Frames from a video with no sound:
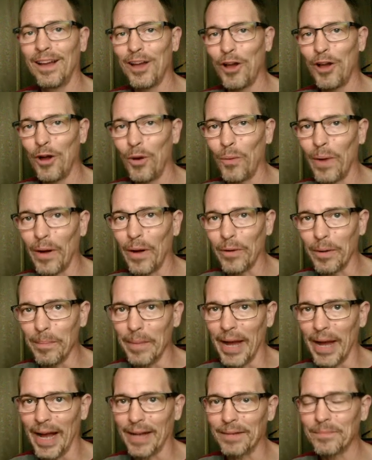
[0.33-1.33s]
Welcome
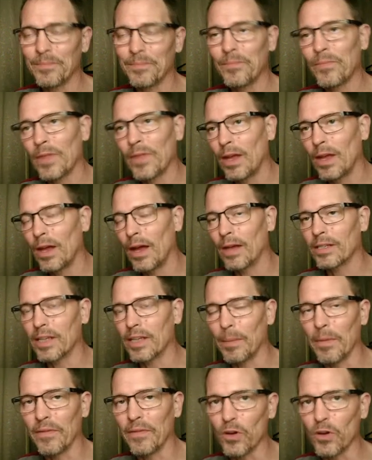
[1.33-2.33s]
back.
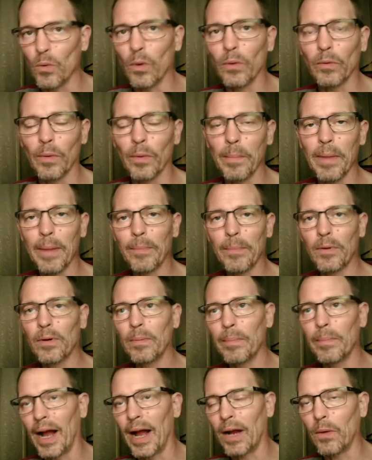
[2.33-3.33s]
Some of you will remember
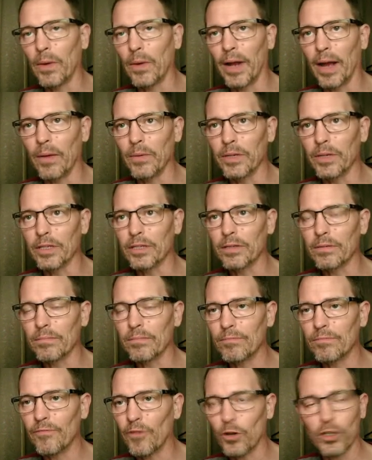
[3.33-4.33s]
back when I was
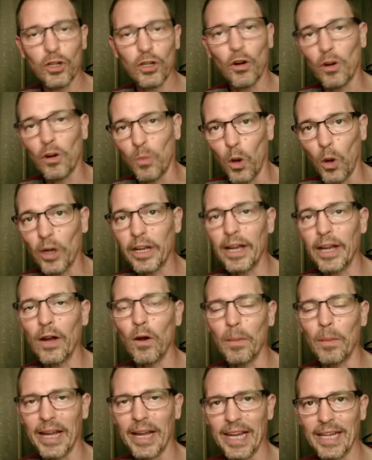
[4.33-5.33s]
first started working
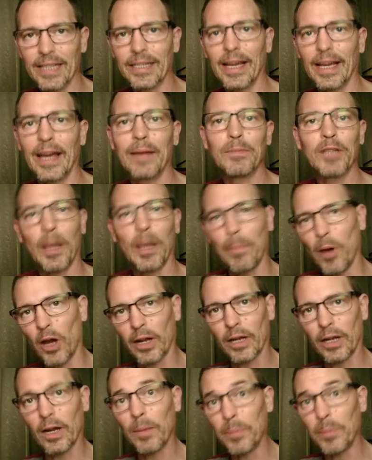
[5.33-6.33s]
on my end games, I bought
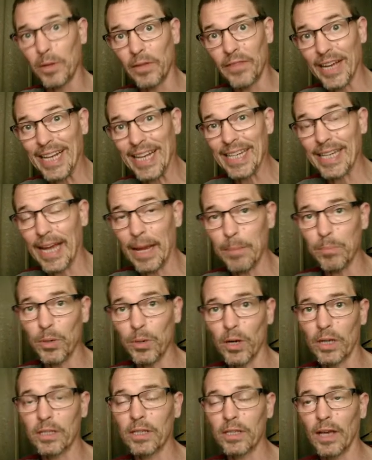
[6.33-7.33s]
a couple of end game
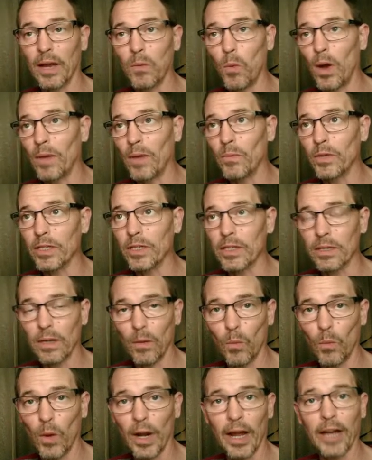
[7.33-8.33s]
books, and one was
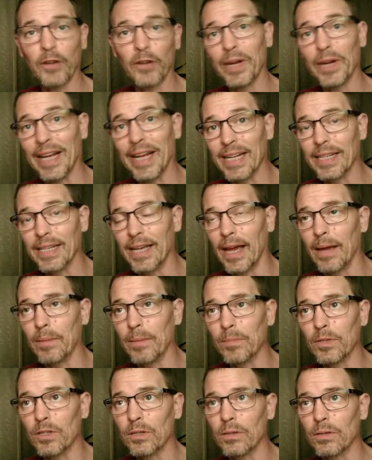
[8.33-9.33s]
100 end
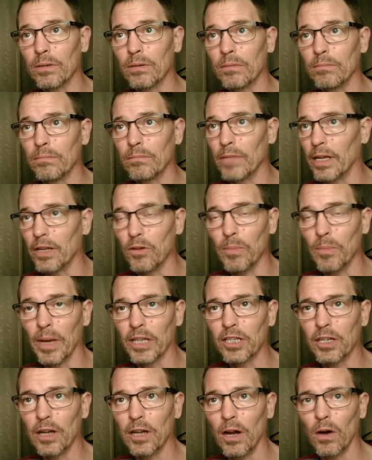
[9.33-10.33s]
games that you
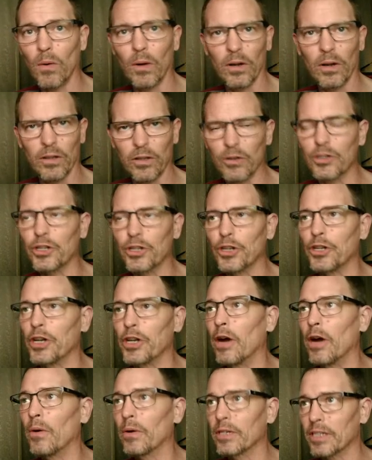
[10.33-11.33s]
must know or you should
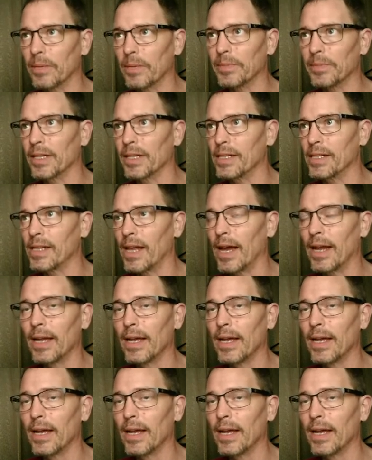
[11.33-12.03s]
know or something like that.